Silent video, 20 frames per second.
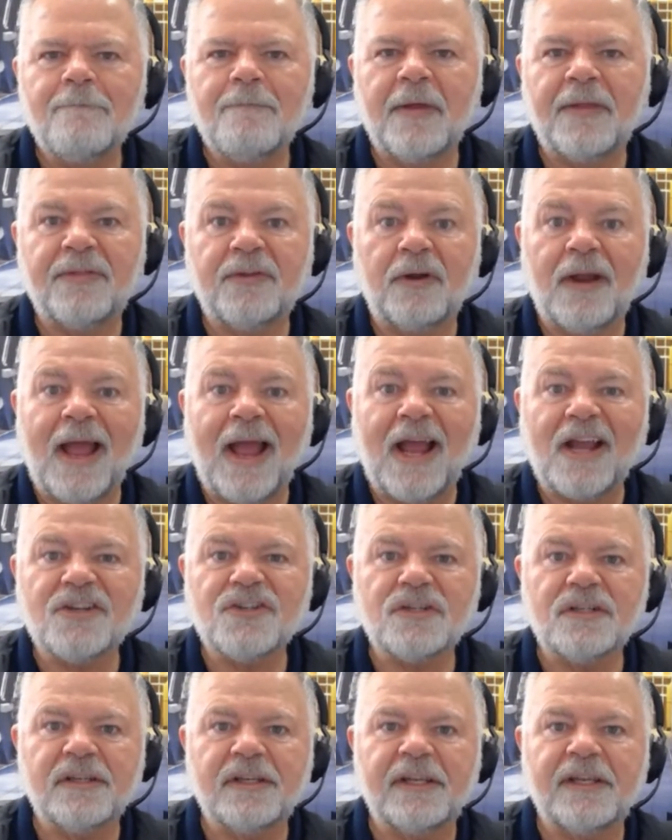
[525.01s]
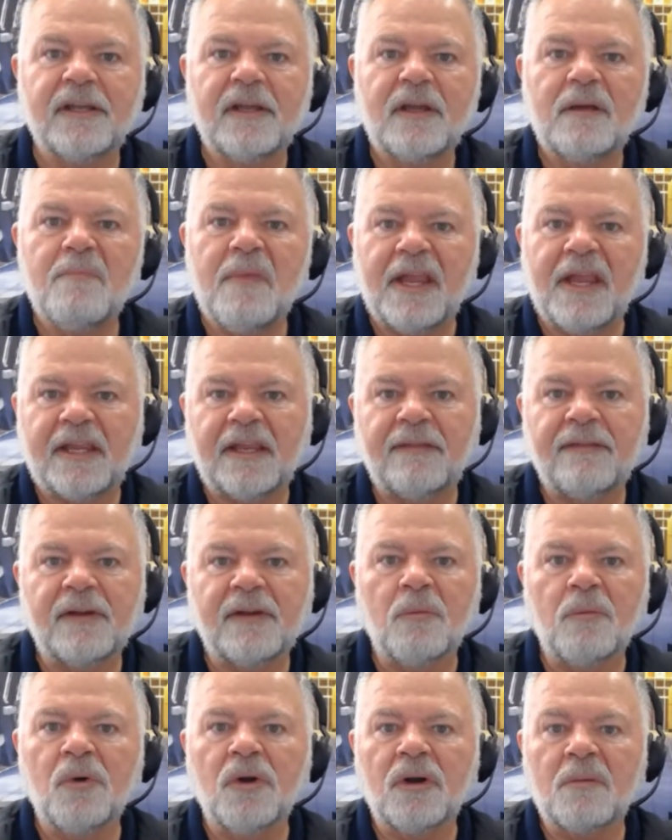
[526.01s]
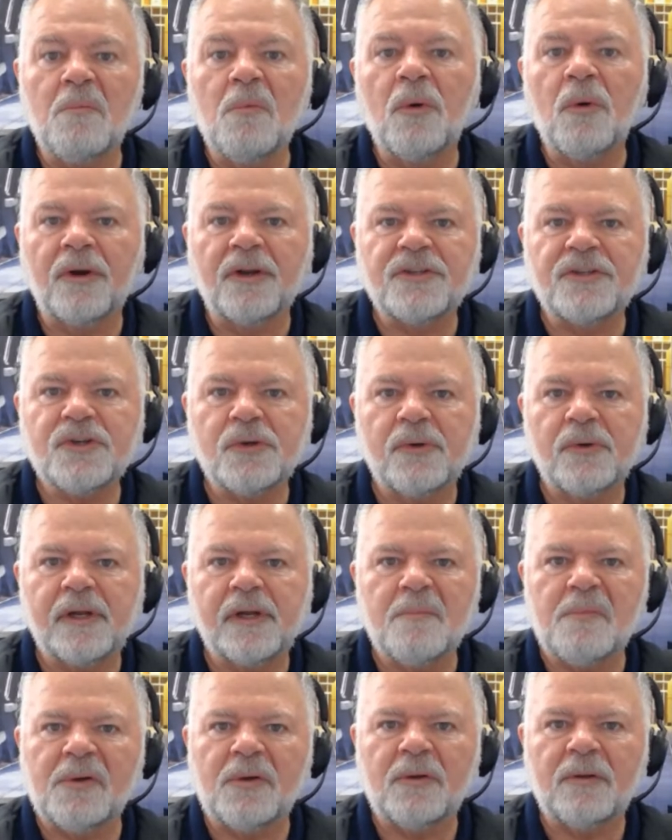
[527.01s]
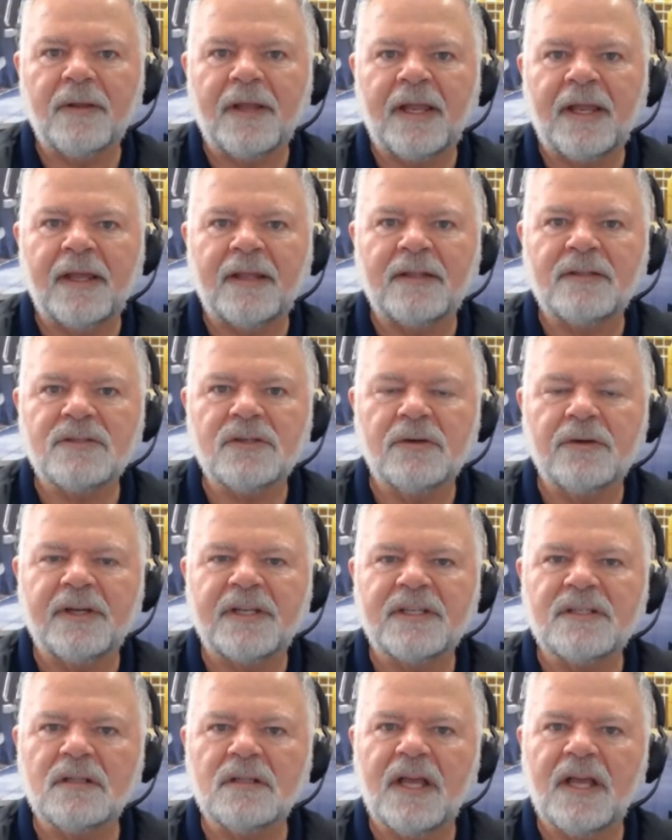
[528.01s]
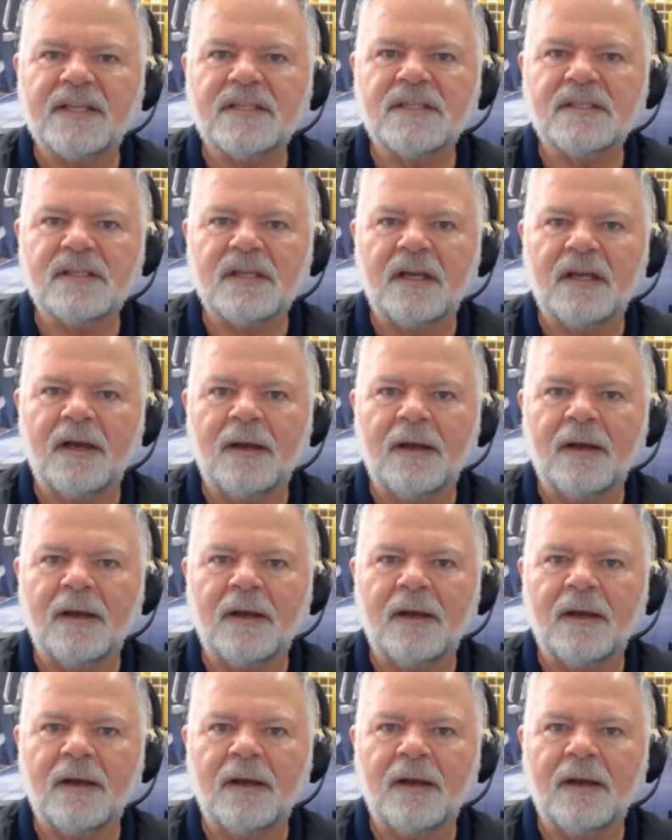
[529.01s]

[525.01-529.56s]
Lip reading: that they're actually making their work more enjoyable. And so it's less